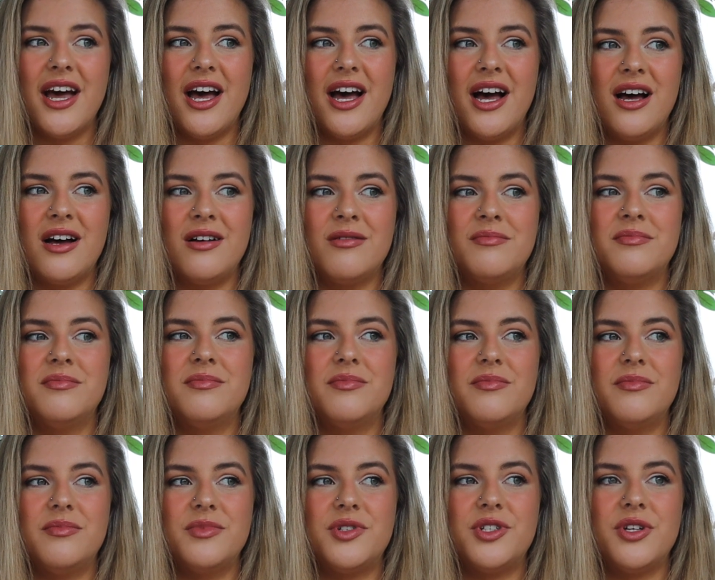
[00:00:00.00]

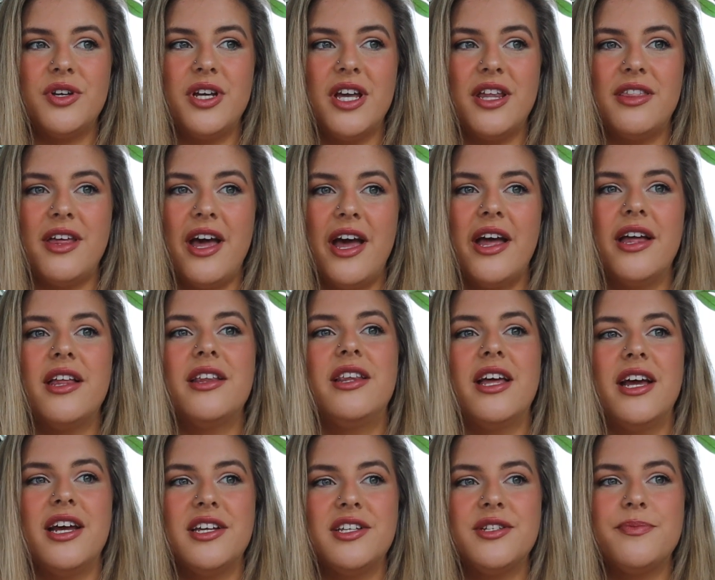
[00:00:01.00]
So yeah, that
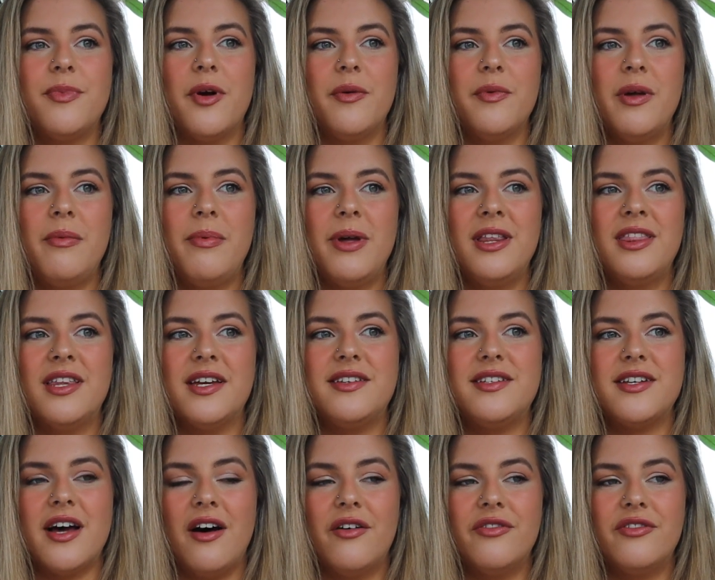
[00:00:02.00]
has probably been the
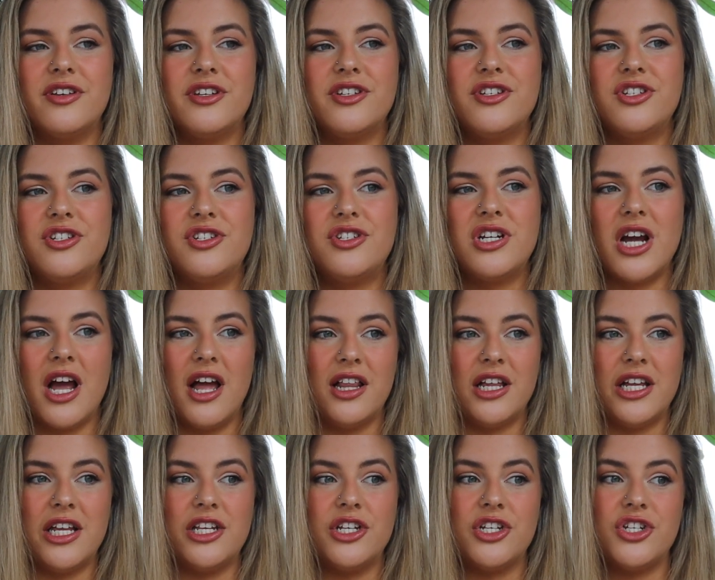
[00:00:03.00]
toughest
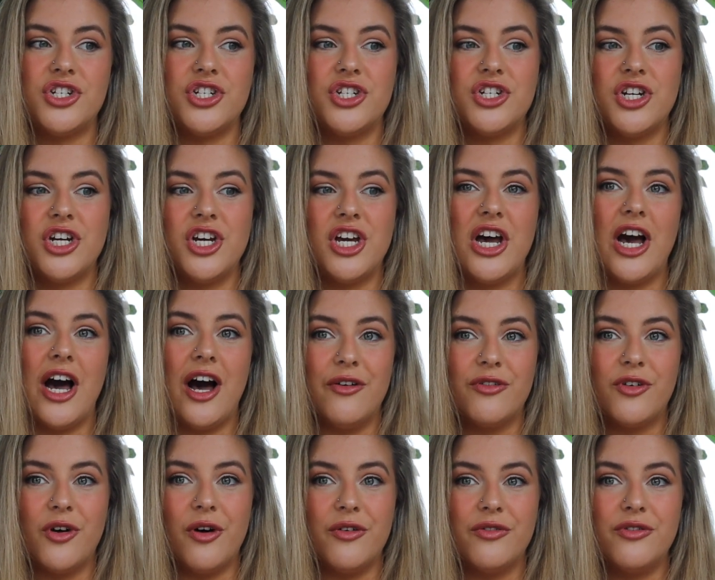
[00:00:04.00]
challenge
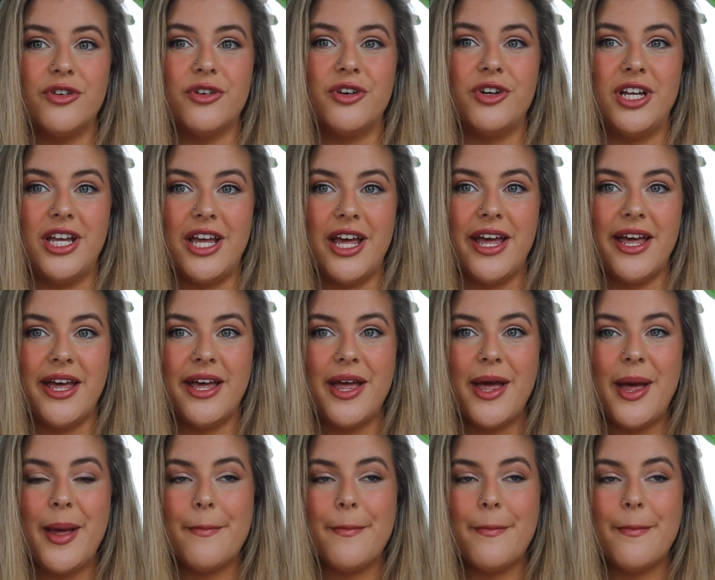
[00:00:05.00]
I've gone through yet.